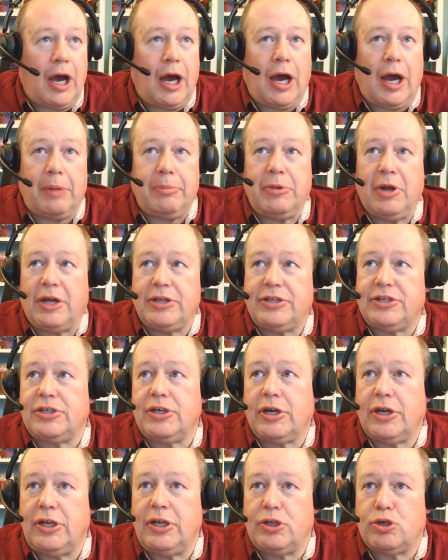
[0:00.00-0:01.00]
I'm not
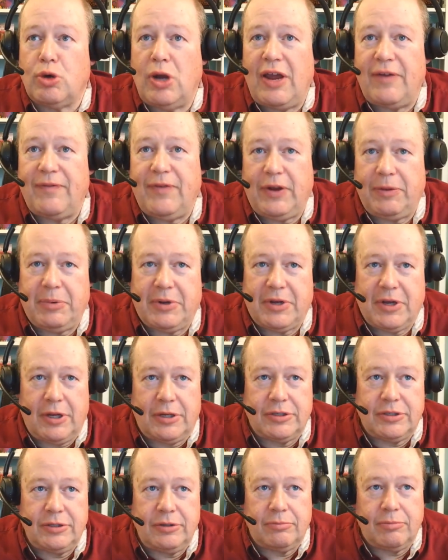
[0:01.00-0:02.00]
stuck in traffic
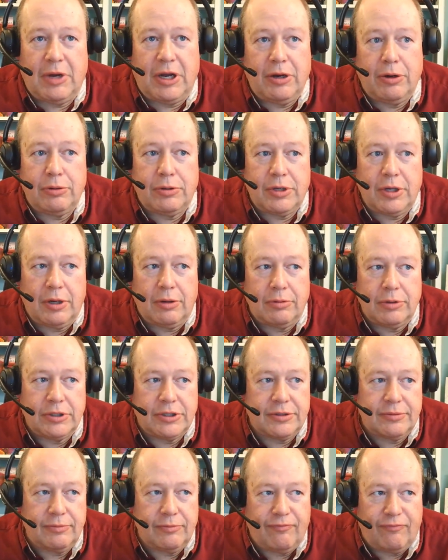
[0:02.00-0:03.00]
because my hotel
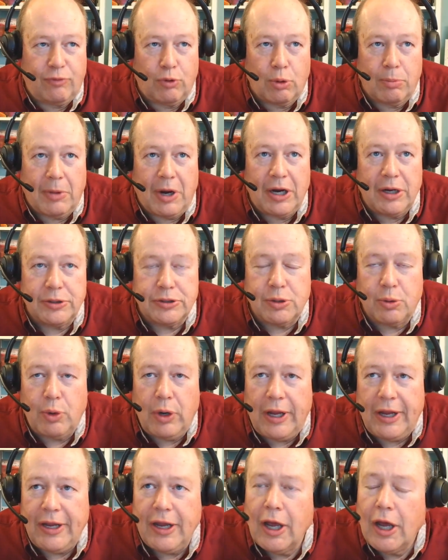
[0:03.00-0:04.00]
was 4 miles
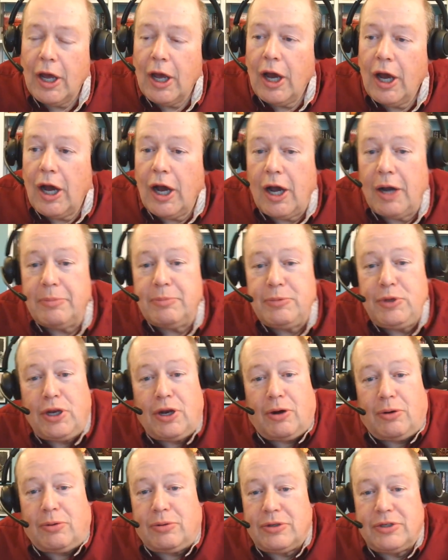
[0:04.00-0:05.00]
away.
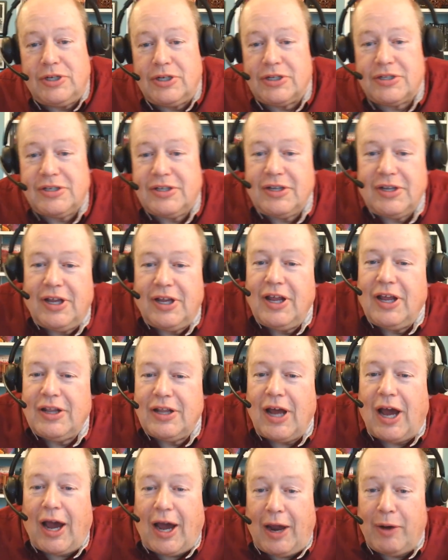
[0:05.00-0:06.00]
Just
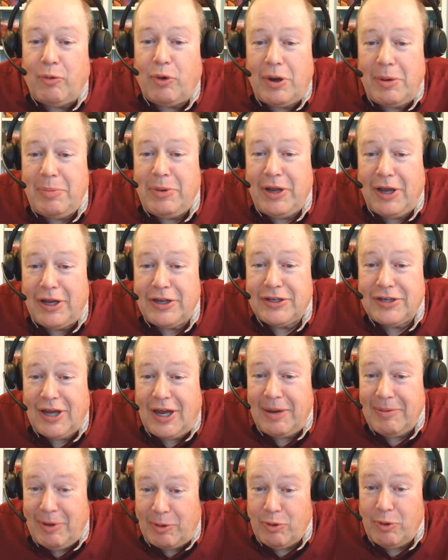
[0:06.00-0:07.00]
I want to be on
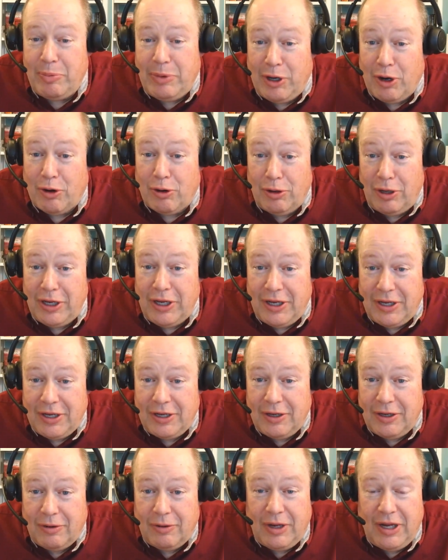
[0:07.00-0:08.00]
time. I want to be early.
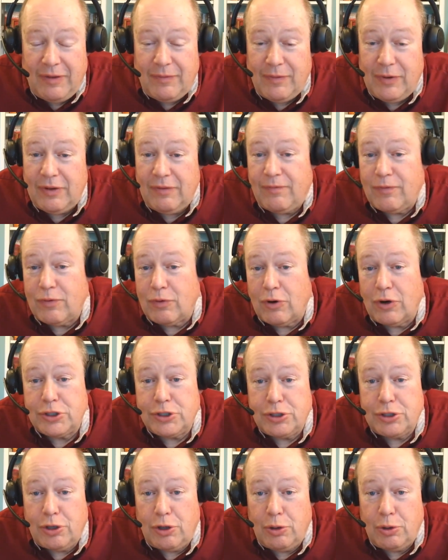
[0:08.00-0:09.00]
Even for our
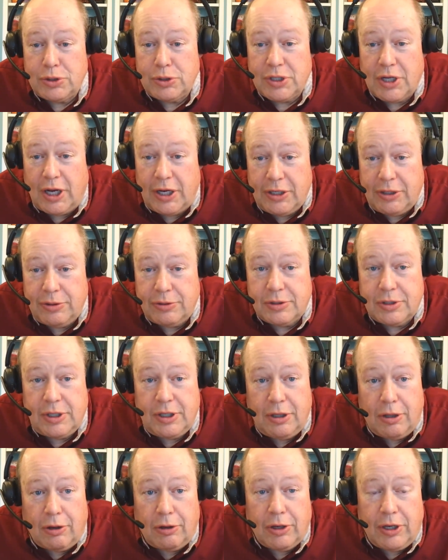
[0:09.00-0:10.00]
shows, I usually
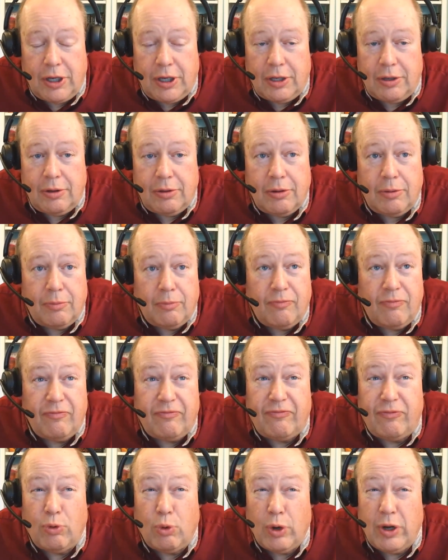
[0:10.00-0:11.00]
log in
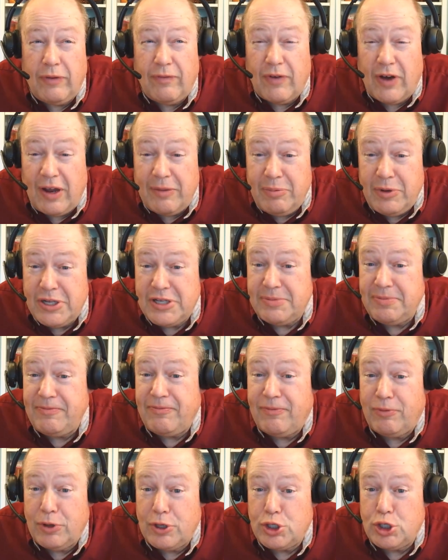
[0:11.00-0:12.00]
45 minutes
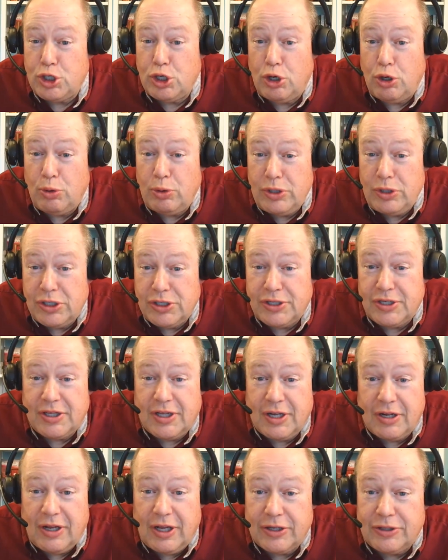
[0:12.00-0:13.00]
before the show and just sit
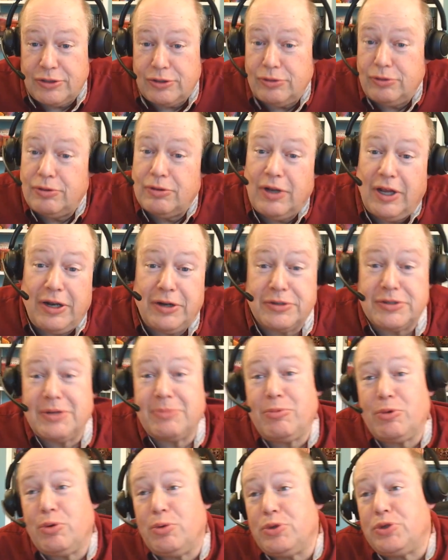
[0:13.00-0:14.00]
there like sooner or later
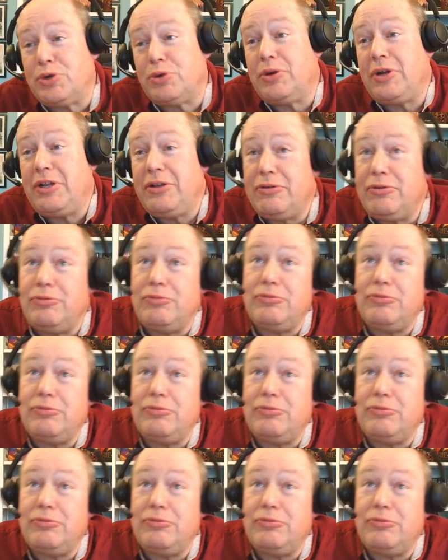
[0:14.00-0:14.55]
someone will join.